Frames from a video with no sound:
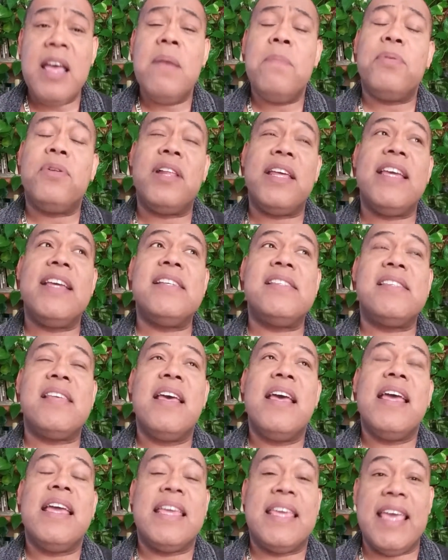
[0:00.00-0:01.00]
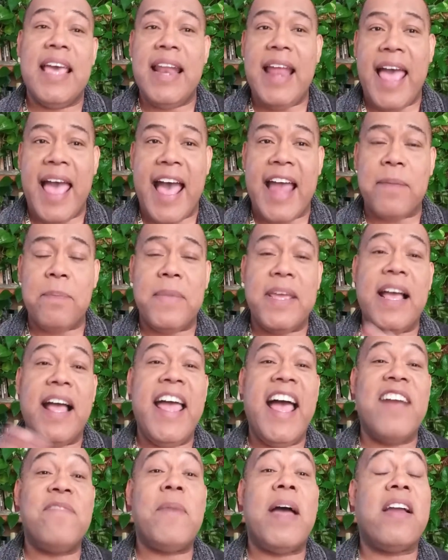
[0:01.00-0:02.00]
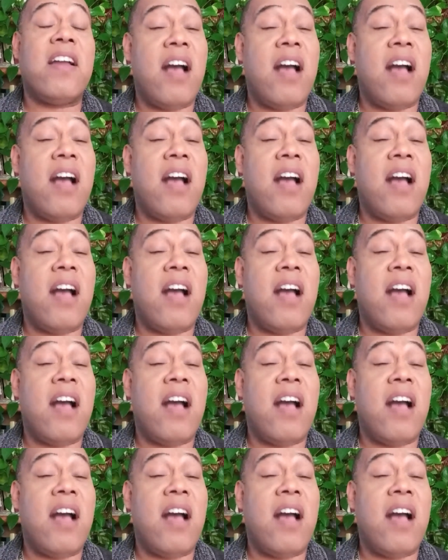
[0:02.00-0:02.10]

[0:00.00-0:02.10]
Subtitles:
Please get at me. I have my